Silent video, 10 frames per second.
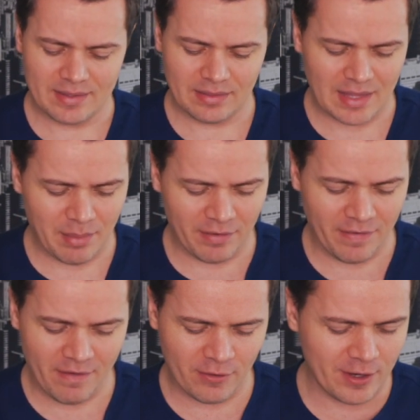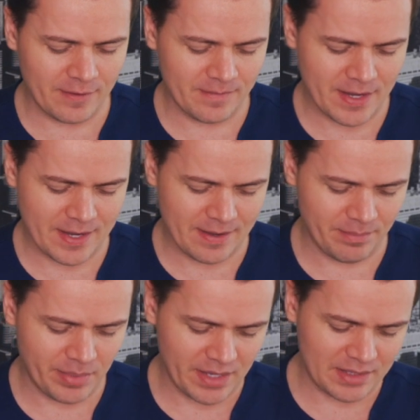not my favorite,
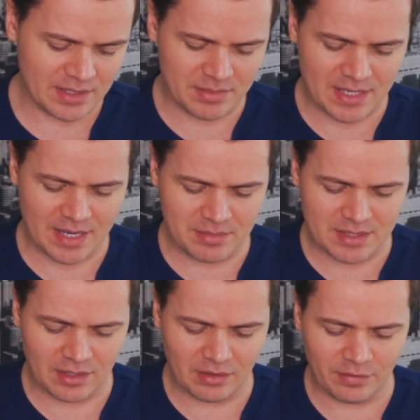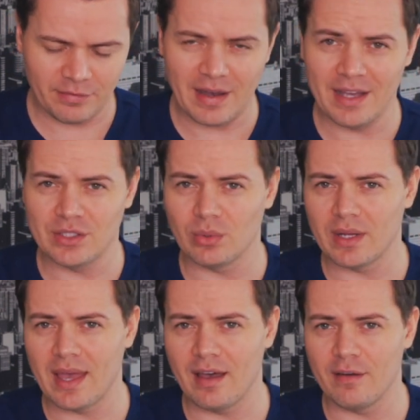but sometimes if I don't
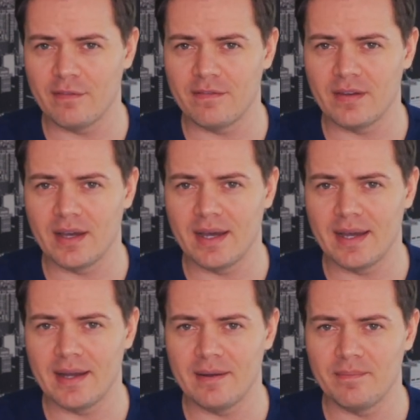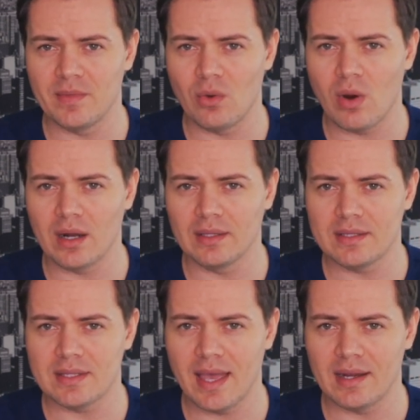have a
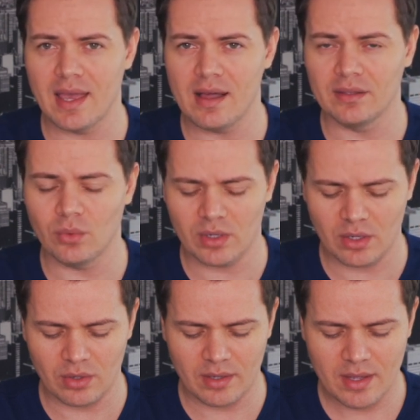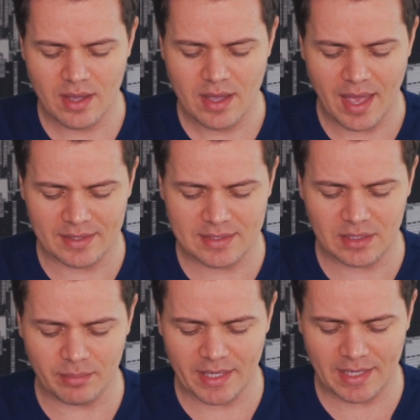wireless handheld or a
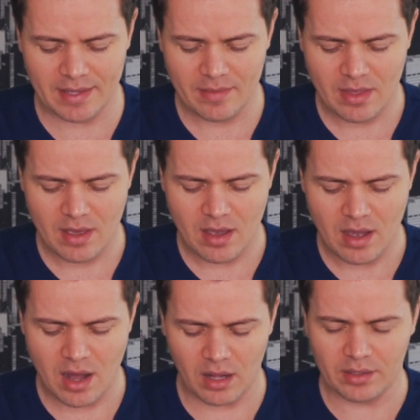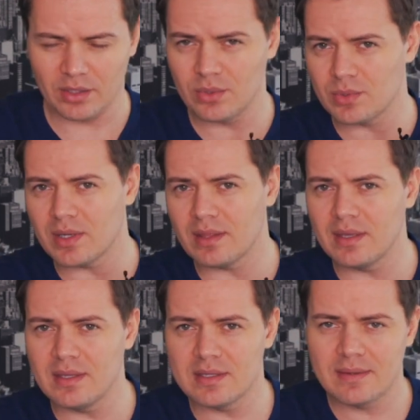headset mic, I'll use one of
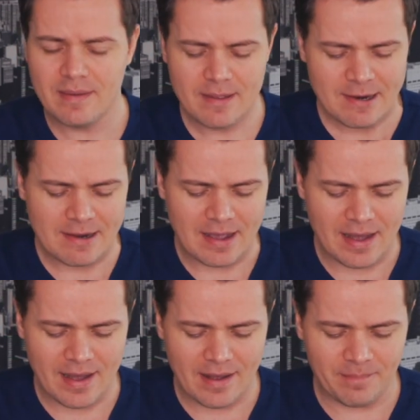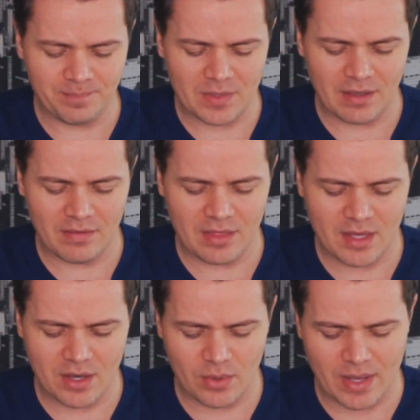these, even
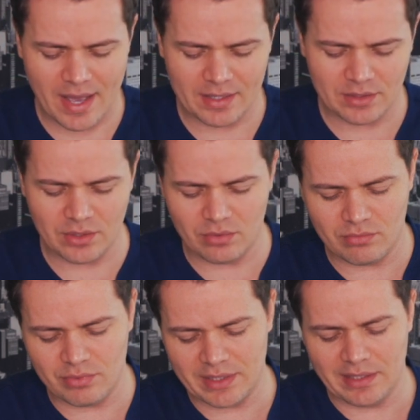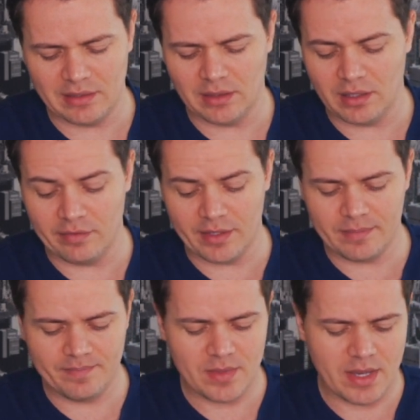though I don't really love
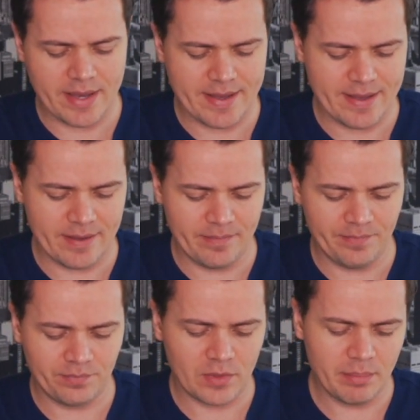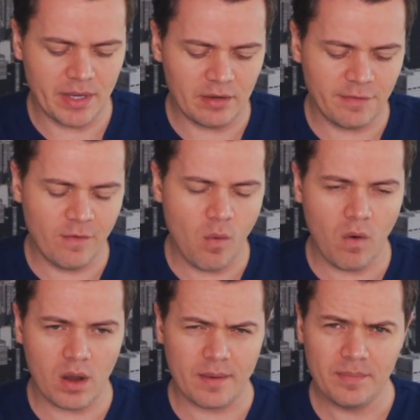it. But
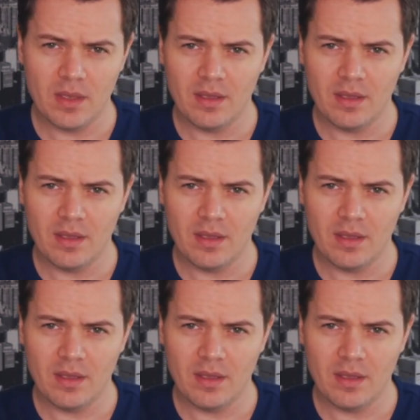for